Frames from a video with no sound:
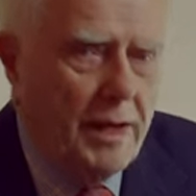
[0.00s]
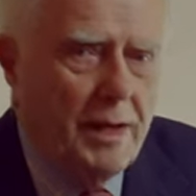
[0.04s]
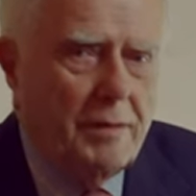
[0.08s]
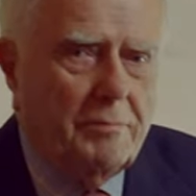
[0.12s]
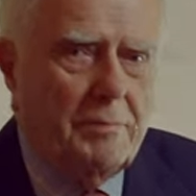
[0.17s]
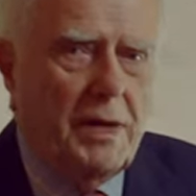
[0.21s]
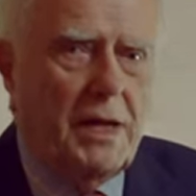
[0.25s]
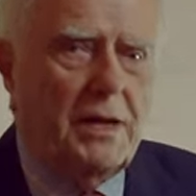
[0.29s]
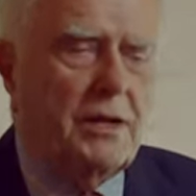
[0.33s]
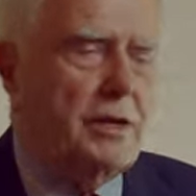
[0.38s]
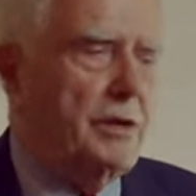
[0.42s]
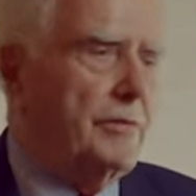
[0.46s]

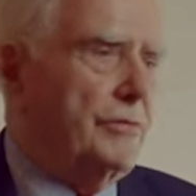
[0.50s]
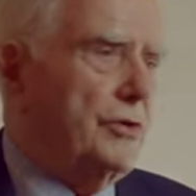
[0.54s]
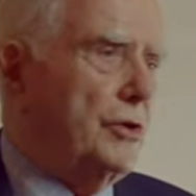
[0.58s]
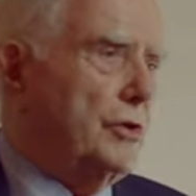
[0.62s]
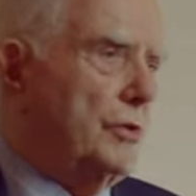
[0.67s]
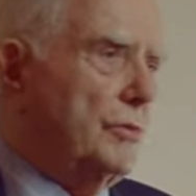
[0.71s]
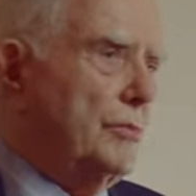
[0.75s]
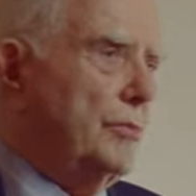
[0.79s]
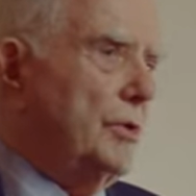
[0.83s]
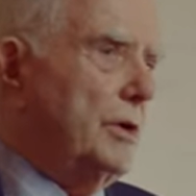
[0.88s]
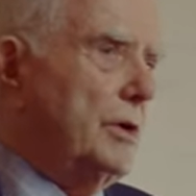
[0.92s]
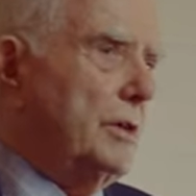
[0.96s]
Many of
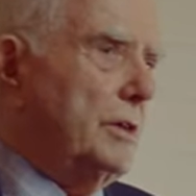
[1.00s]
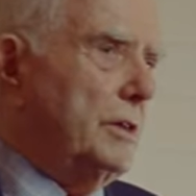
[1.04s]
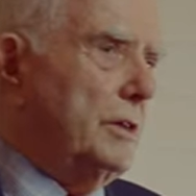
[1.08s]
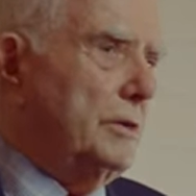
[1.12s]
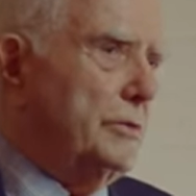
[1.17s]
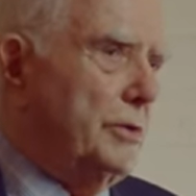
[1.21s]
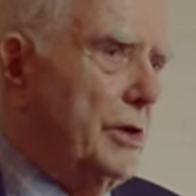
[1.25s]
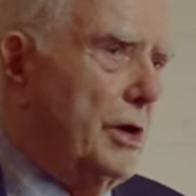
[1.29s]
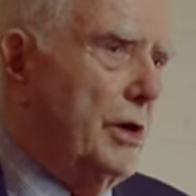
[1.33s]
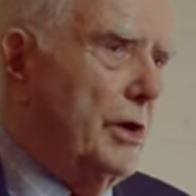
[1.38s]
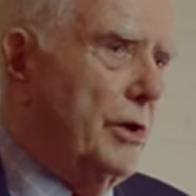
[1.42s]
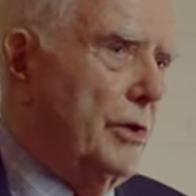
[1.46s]
you will
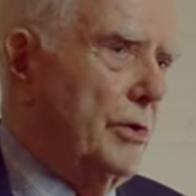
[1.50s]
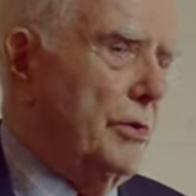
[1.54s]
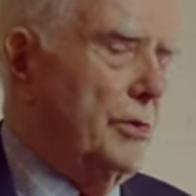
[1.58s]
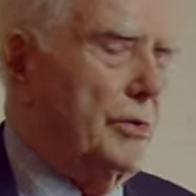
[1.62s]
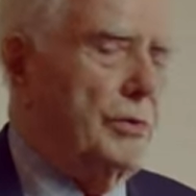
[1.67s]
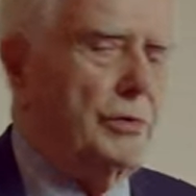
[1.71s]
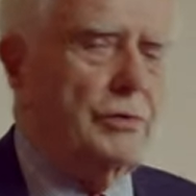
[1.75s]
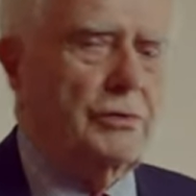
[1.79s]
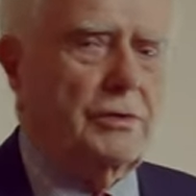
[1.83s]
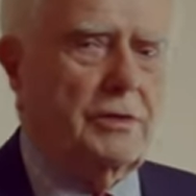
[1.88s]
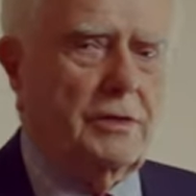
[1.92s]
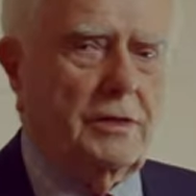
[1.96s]

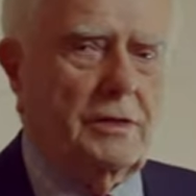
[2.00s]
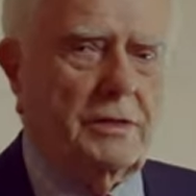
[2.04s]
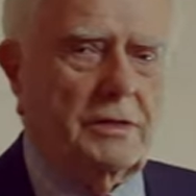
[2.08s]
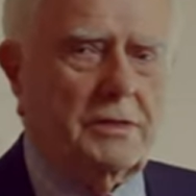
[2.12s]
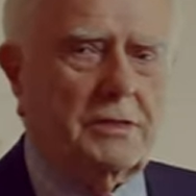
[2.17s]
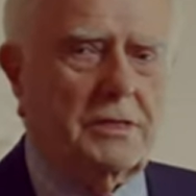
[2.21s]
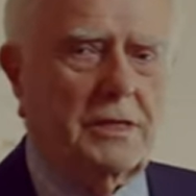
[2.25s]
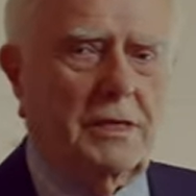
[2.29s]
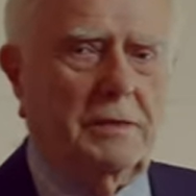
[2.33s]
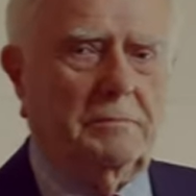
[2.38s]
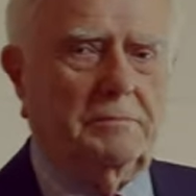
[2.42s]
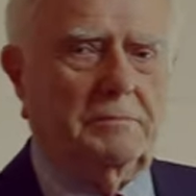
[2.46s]
know
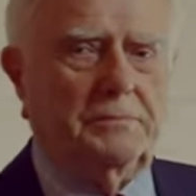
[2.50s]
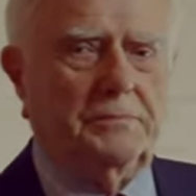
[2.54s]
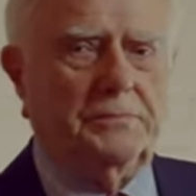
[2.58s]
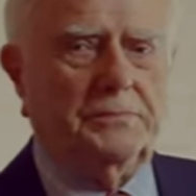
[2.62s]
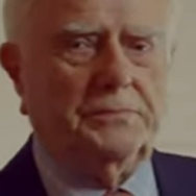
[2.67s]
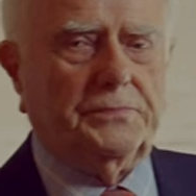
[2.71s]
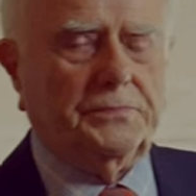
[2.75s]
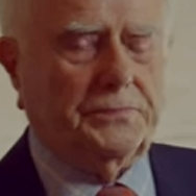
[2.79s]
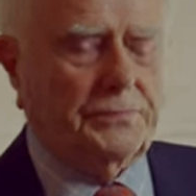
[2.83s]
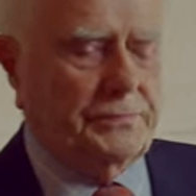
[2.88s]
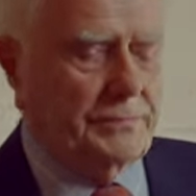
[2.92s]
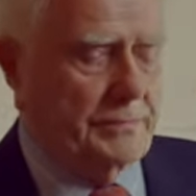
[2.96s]
that
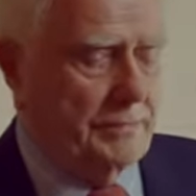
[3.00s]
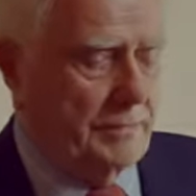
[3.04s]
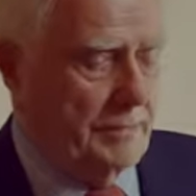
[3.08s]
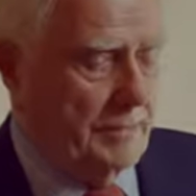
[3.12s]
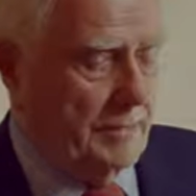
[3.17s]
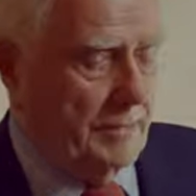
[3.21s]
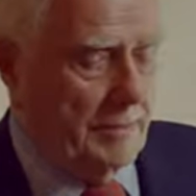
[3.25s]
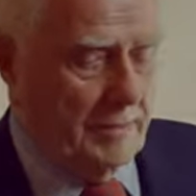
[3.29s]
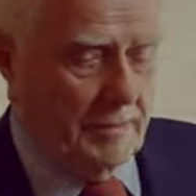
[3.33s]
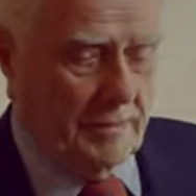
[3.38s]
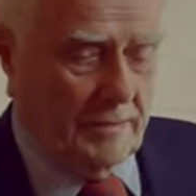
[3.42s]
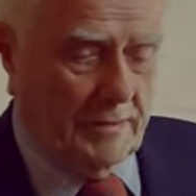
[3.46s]

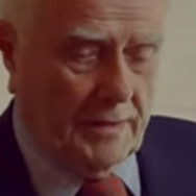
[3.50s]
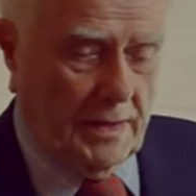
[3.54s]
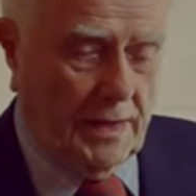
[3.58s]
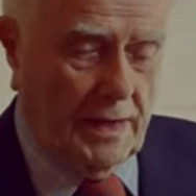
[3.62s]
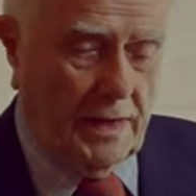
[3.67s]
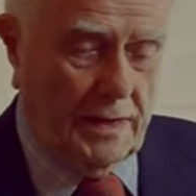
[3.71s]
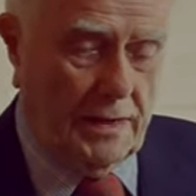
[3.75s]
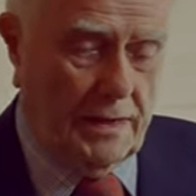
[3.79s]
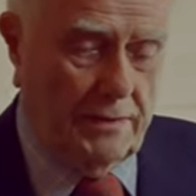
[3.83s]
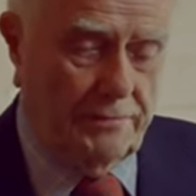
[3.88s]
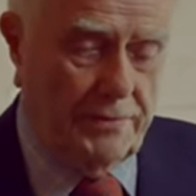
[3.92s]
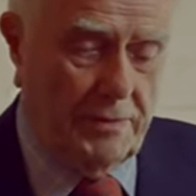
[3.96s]

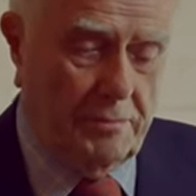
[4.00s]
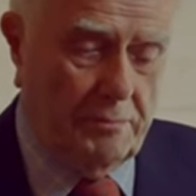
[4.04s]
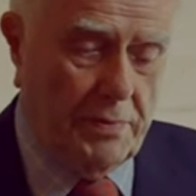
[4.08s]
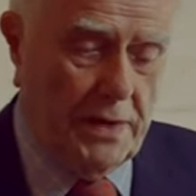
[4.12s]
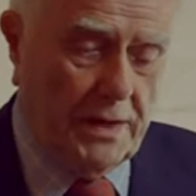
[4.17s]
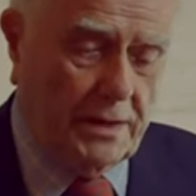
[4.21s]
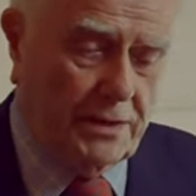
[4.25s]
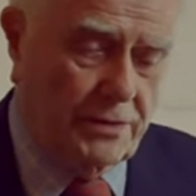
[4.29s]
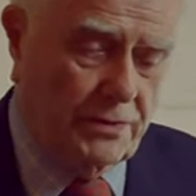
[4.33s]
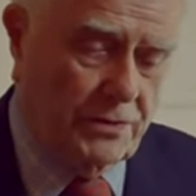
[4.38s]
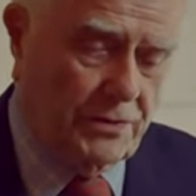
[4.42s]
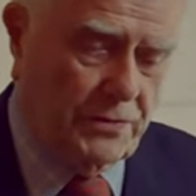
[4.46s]
I live in
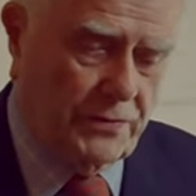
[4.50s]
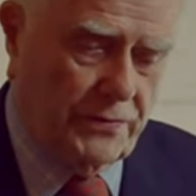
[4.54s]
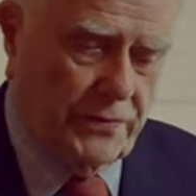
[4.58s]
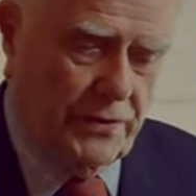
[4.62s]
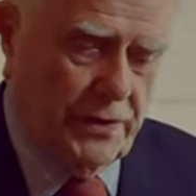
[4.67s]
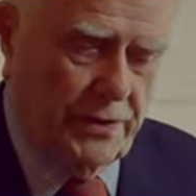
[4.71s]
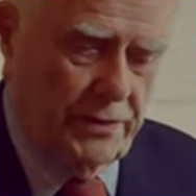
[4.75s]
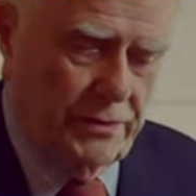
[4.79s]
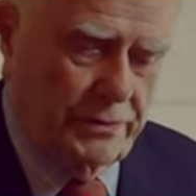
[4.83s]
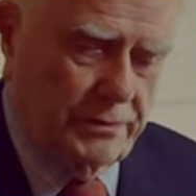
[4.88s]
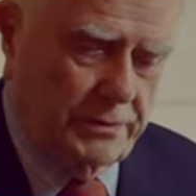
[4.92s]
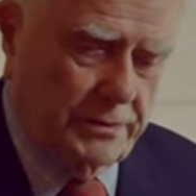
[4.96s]

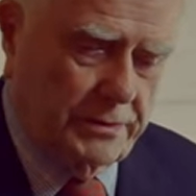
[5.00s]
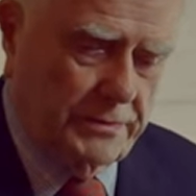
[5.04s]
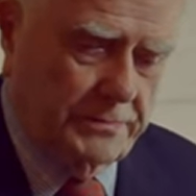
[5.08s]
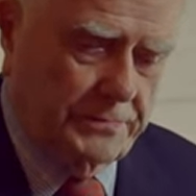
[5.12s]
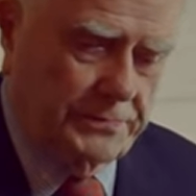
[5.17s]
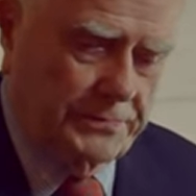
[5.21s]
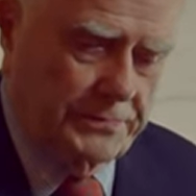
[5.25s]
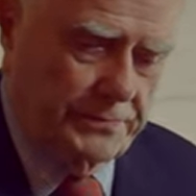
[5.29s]
Beaconsfield.